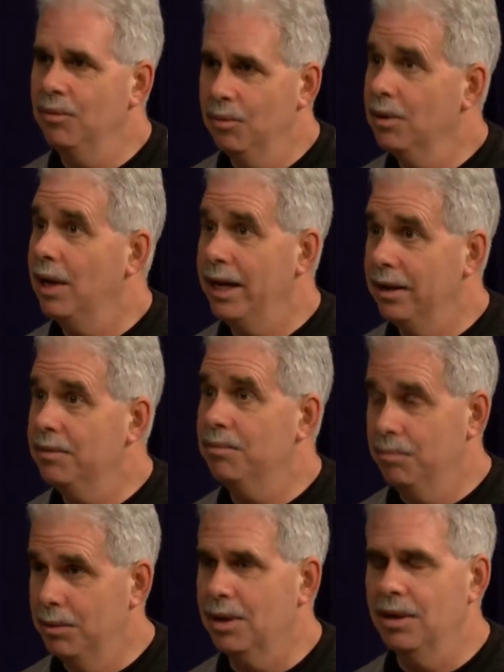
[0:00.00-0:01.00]
would like
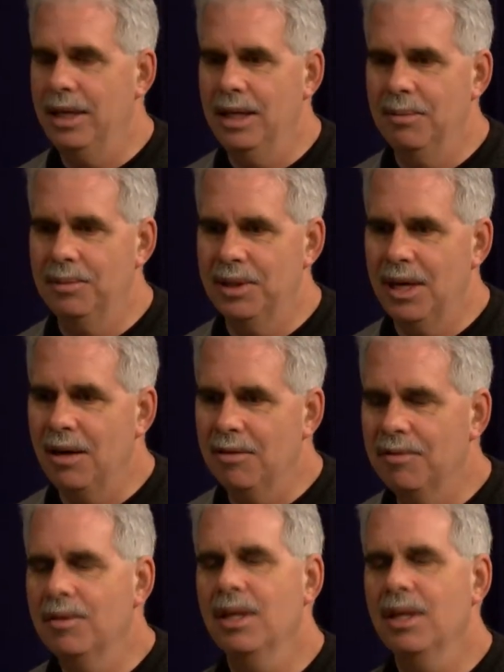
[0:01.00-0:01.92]
to clean themselves.